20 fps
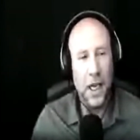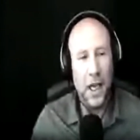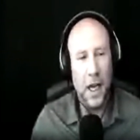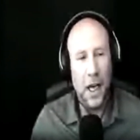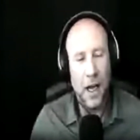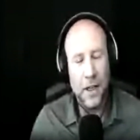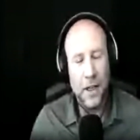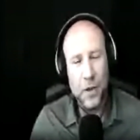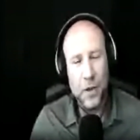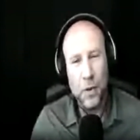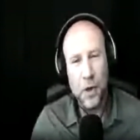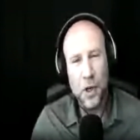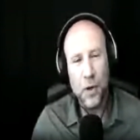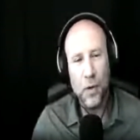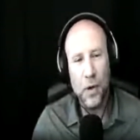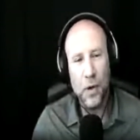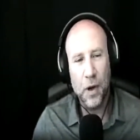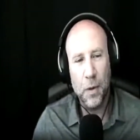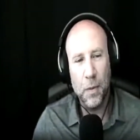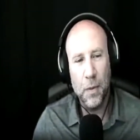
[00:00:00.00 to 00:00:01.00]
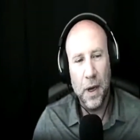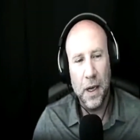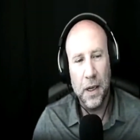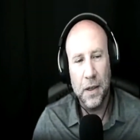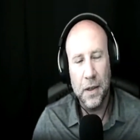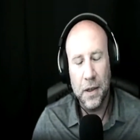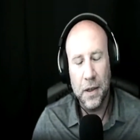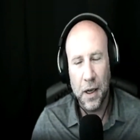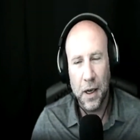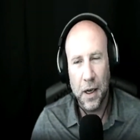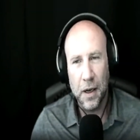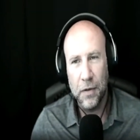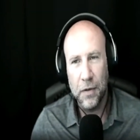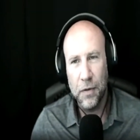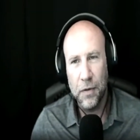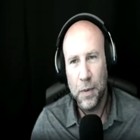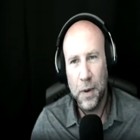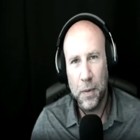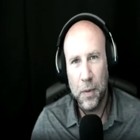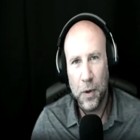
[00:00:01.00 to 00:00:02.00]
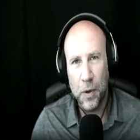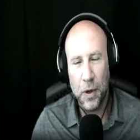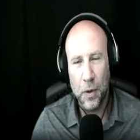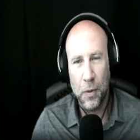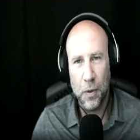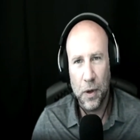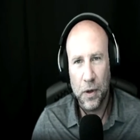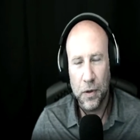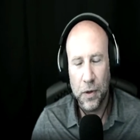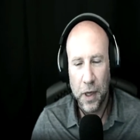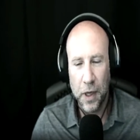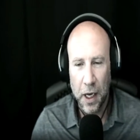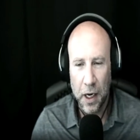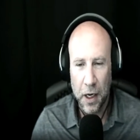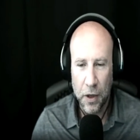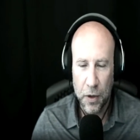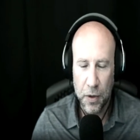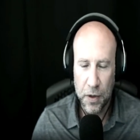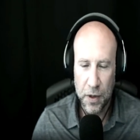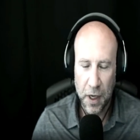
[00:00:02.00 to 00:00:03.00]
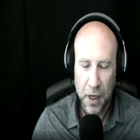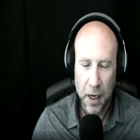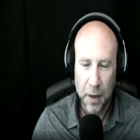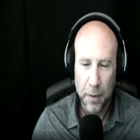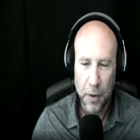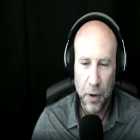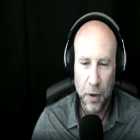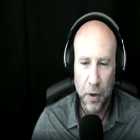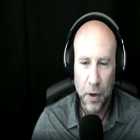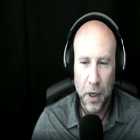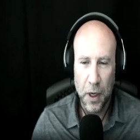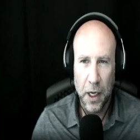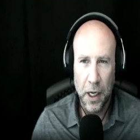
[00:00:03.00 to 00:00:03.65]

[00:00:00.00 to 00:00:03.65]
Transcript: So what do you recommend for people that want to get into cyber?